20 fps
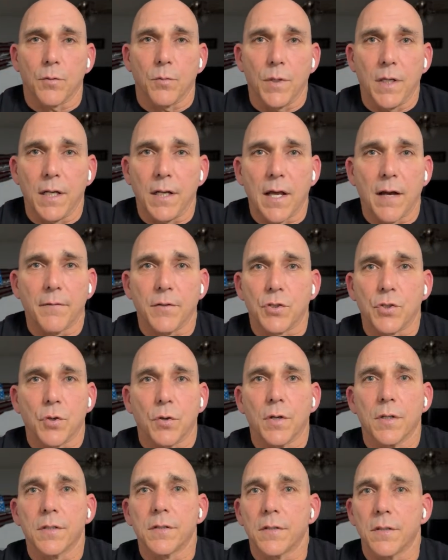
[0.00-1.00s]
We didn't have a
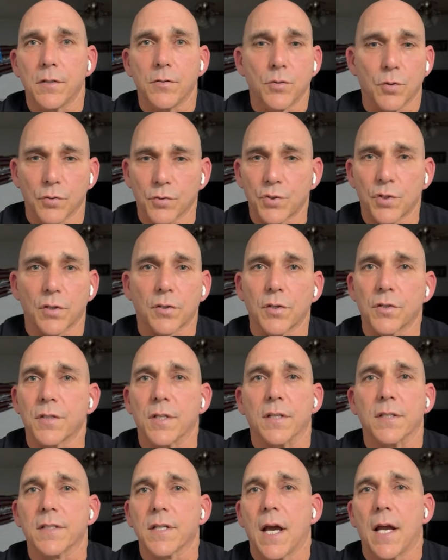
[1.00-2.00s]
choice. The drill instructor
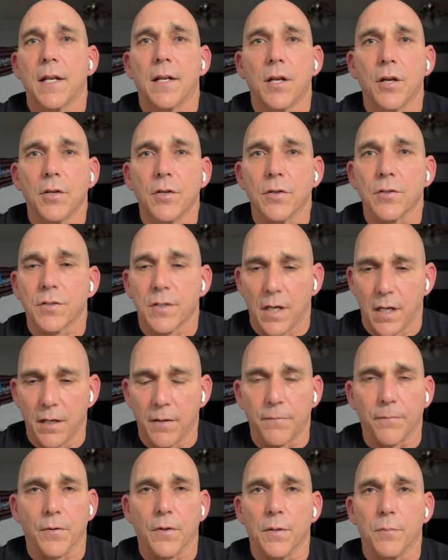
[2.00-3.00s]
said, sign here. You sign
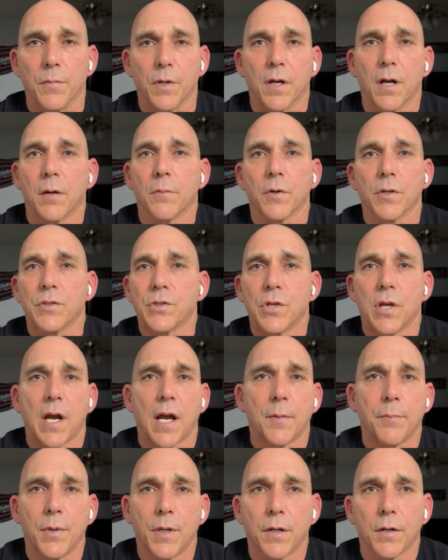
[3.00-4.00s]
up for the Montgomery
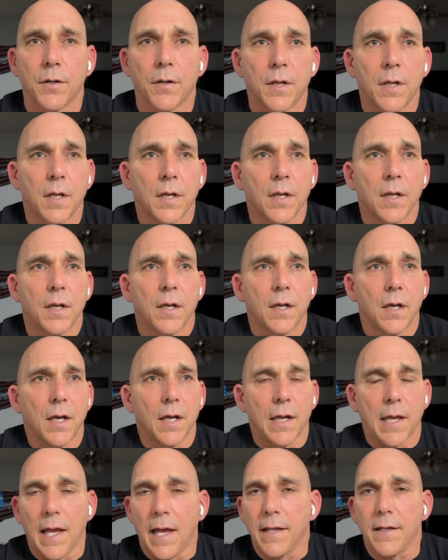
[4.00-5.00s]
GI Bill.
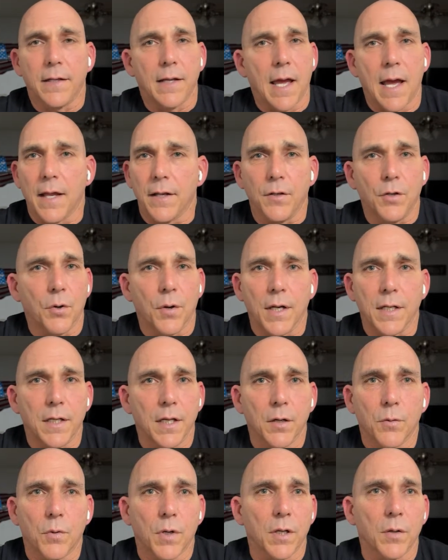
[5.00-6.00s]
And had no
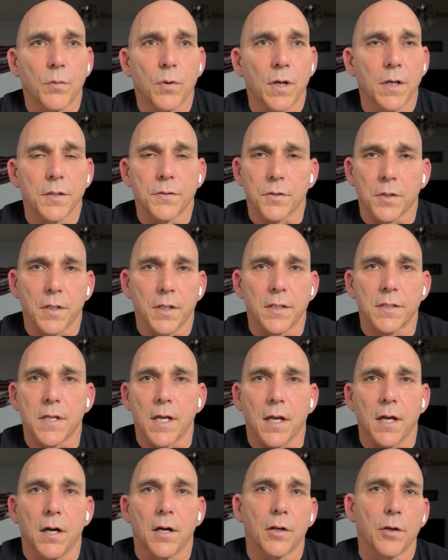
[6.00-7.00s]
idea what it was. They're going to
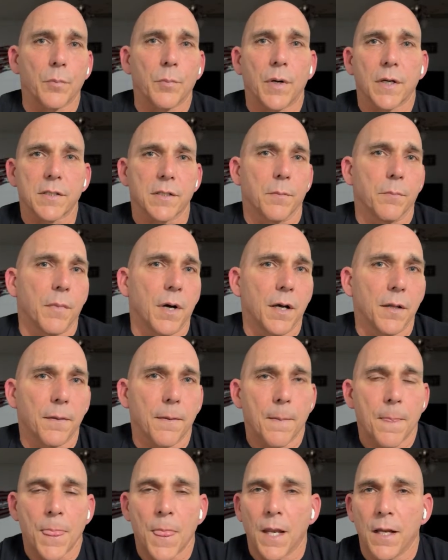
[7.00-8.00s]
take $100 a month,
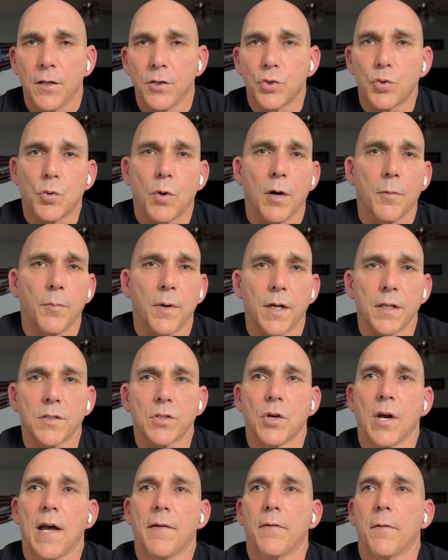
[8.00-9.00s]
12 months.
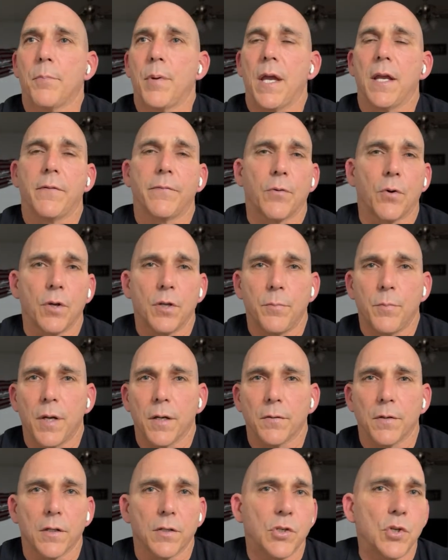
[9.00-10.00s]
You'll have it paid for. You'll be
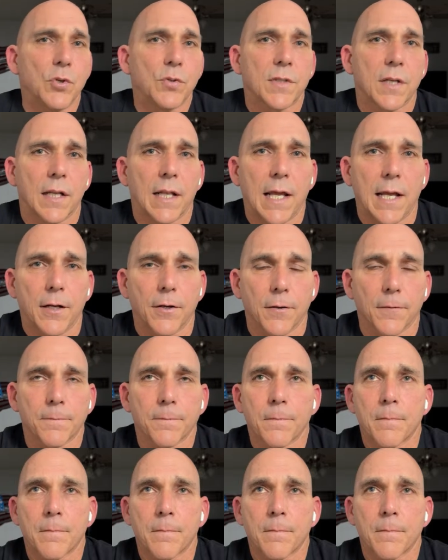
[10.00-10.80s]
able to use it later.